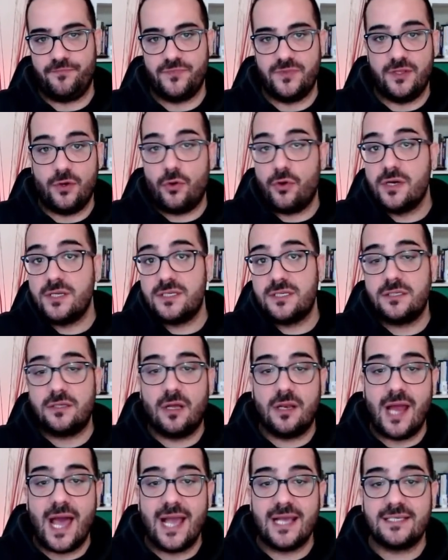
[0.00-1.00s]
The
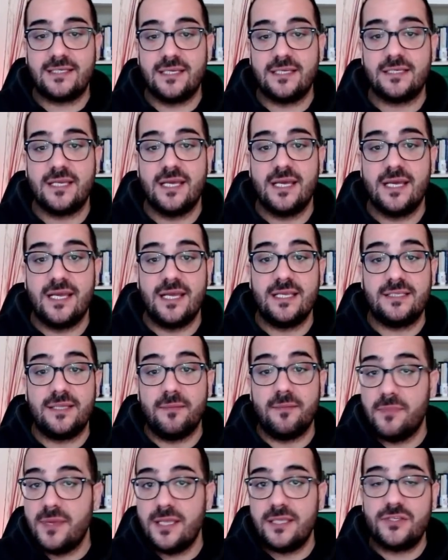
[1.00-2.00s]
horizontal axis is the
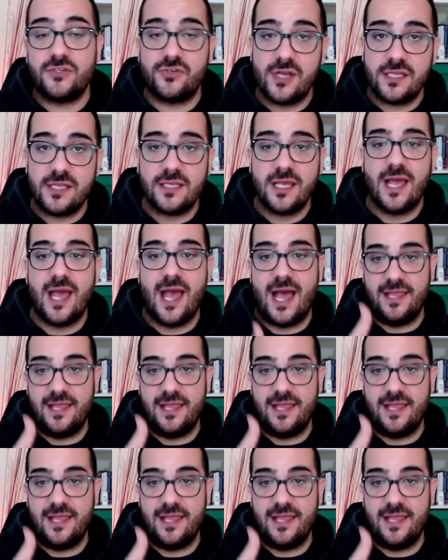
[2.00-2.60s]
mean trend,